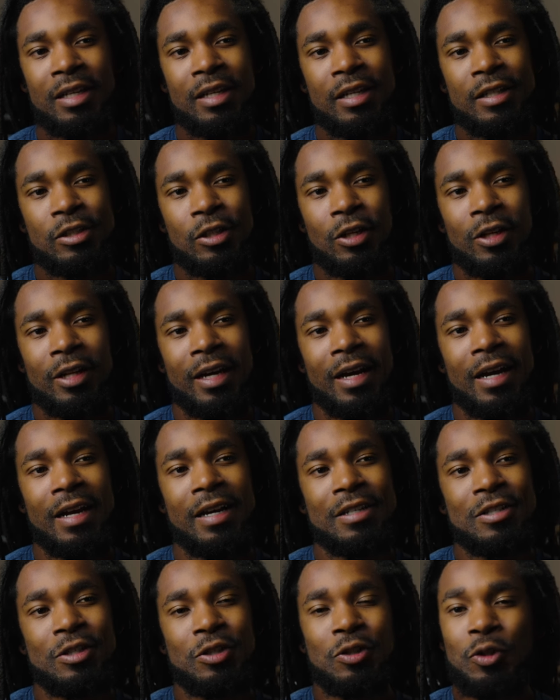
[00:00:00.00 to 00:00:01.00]
And so, like,
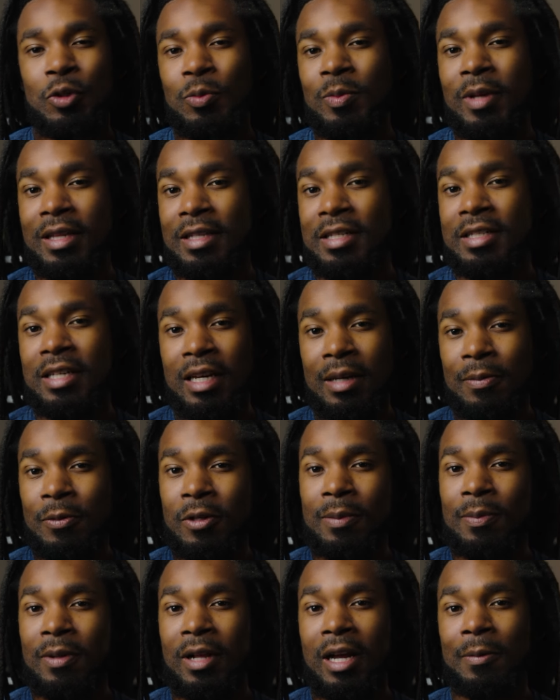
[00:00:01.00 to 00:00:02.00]
I assume that the same
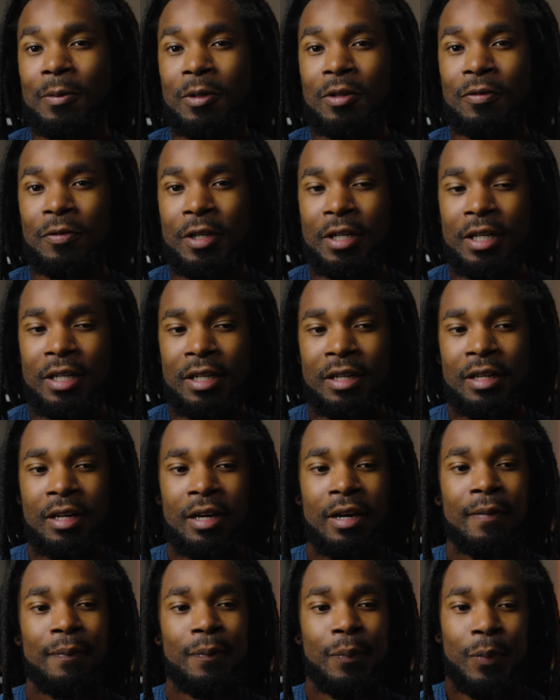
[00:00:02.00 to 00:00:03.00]
would apply with reading,
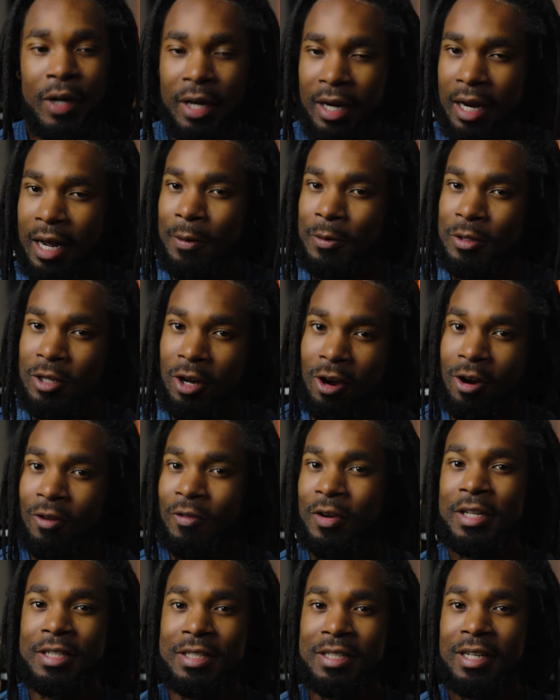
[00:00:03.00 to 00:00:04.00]
but I was
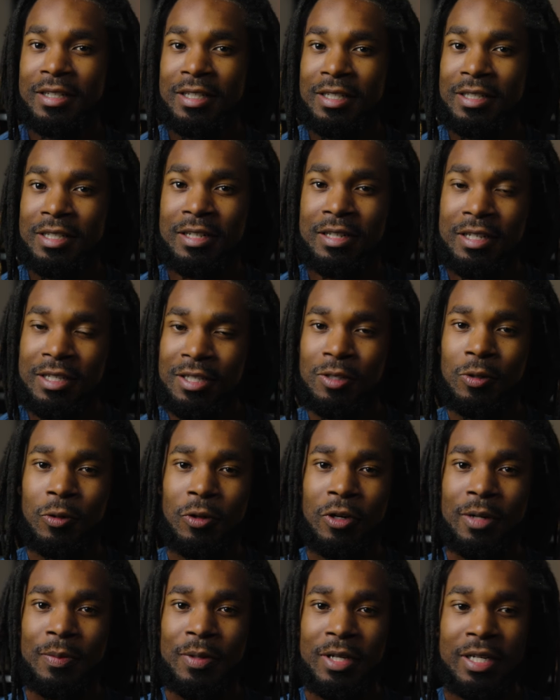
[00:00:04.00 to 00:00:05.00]
already sucked into this
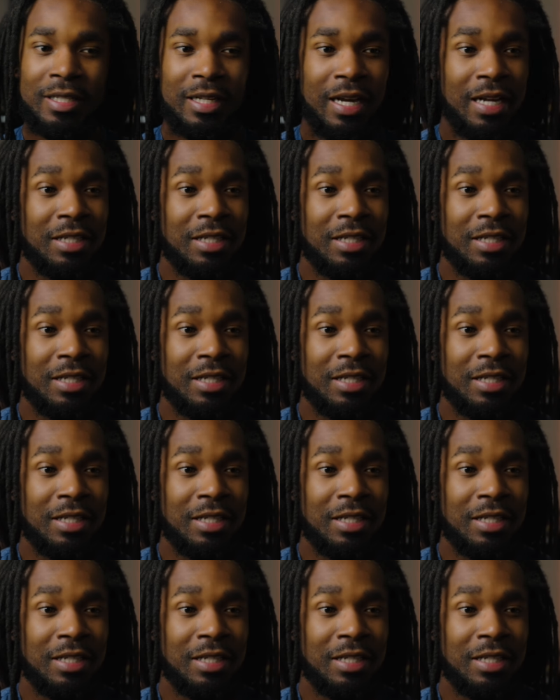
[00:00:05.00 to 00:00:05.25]
story because